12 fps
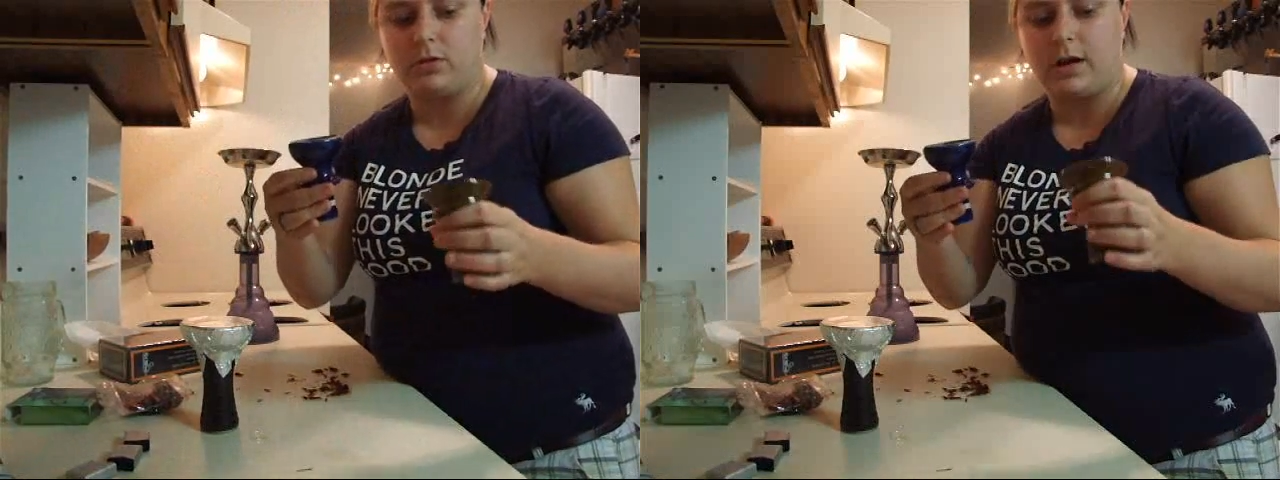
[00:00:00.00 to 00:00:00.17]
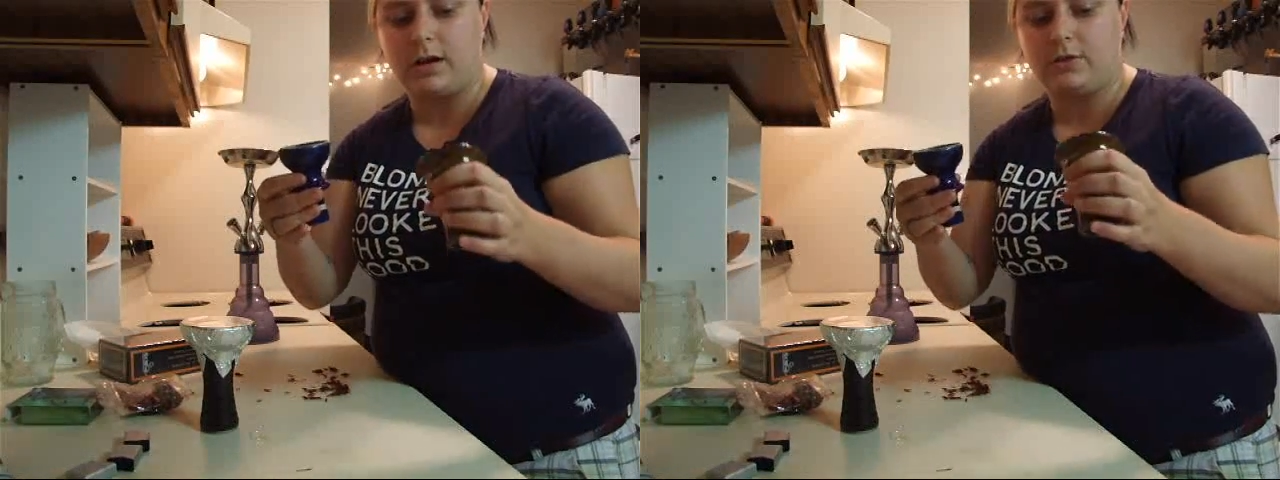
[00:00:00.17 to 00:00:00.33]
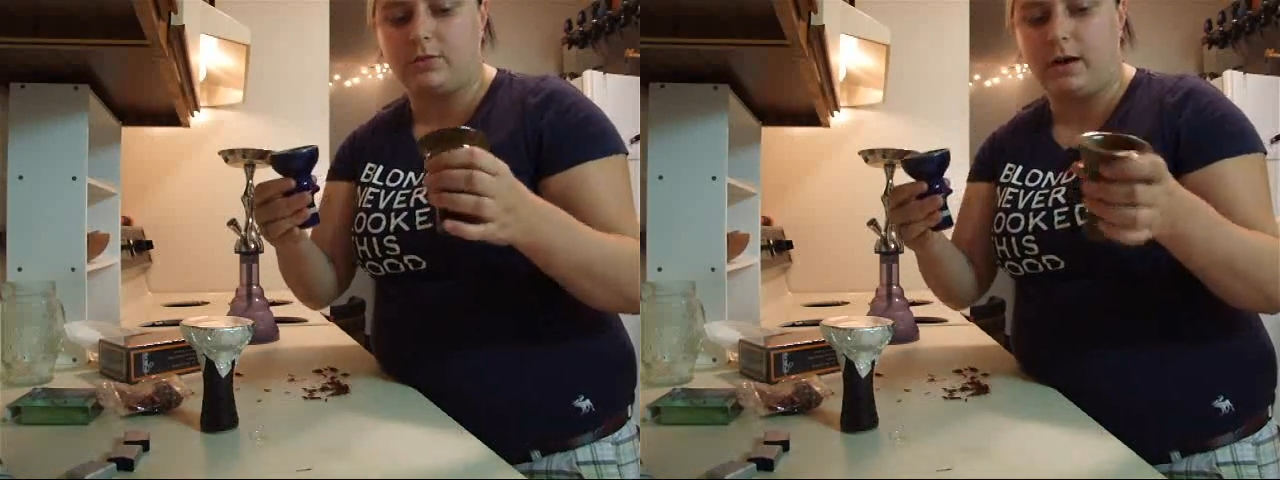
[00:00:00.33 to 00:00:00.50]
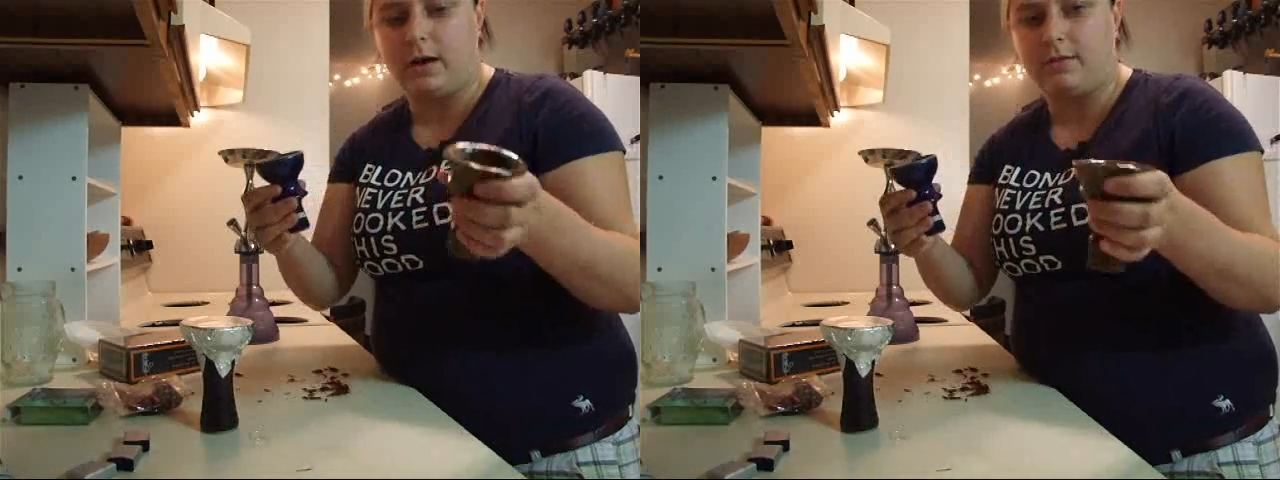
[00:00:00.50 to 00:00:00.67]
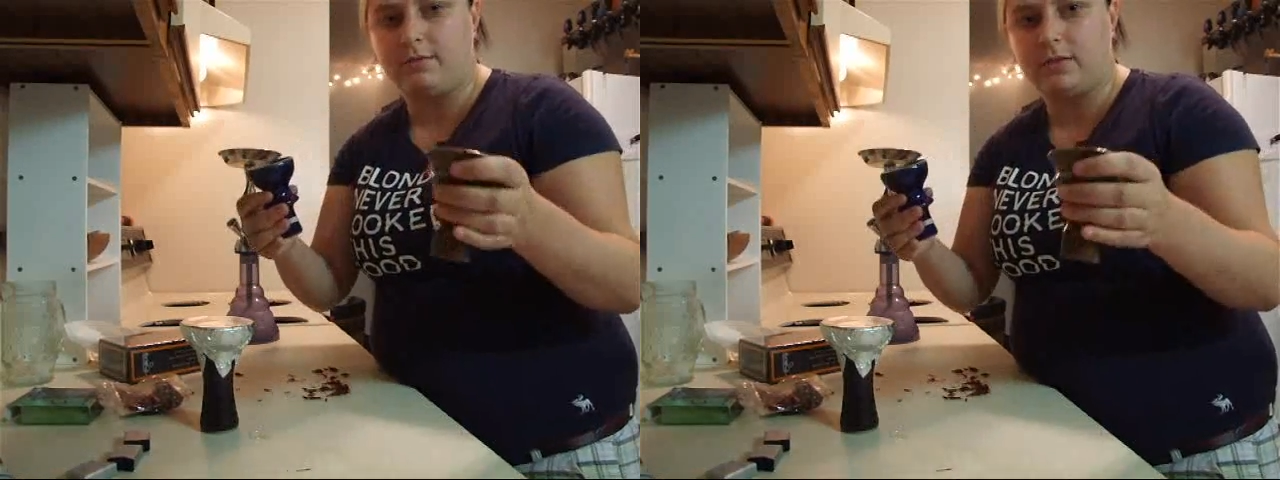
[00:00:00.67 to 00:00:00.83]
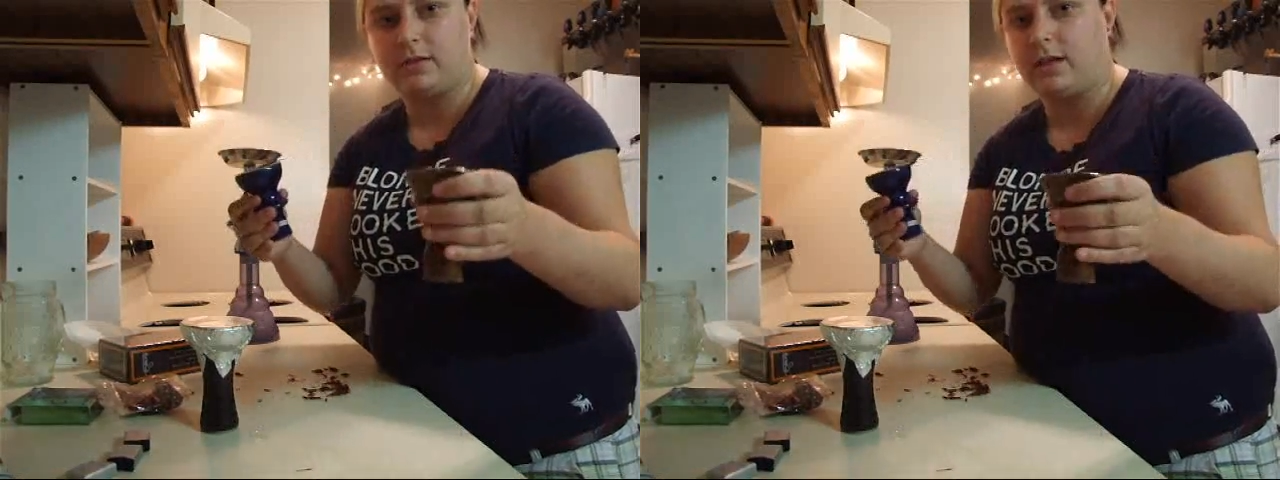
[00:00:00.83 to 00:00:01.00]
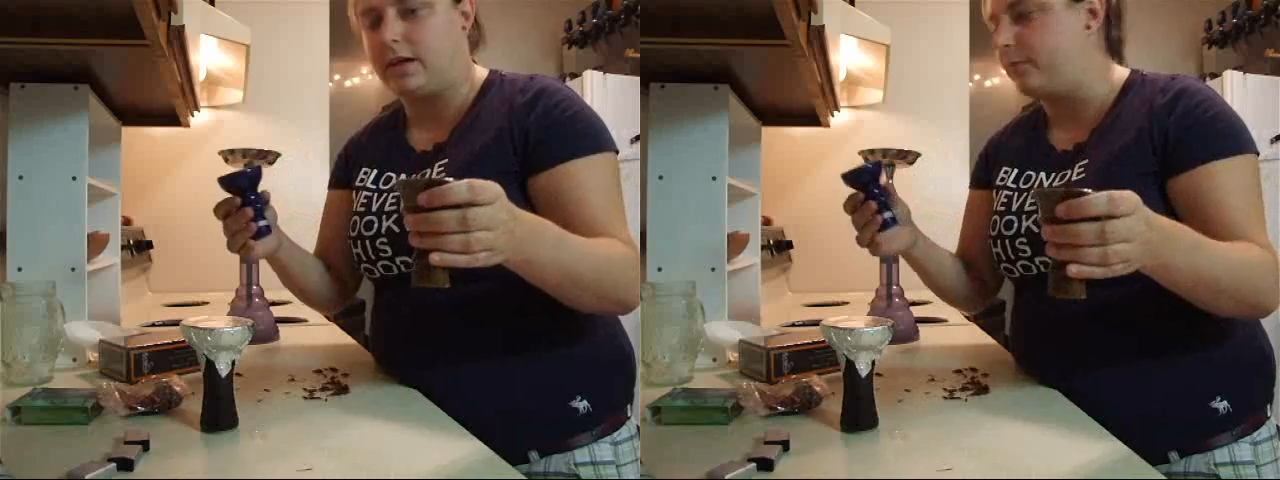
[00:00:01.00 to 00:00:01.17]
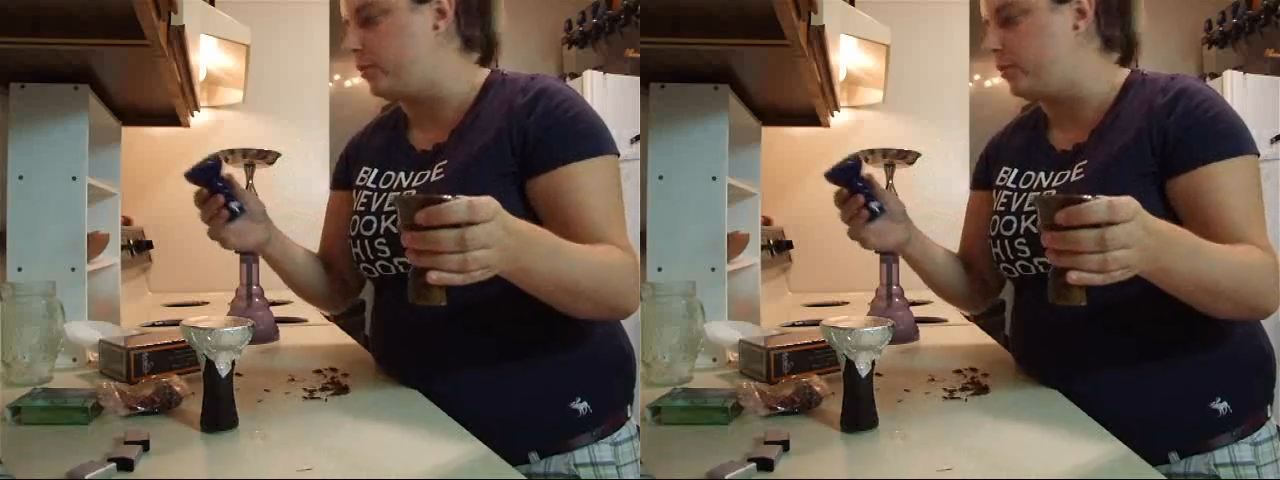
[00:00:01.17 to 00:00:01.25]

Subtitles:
I do have the clay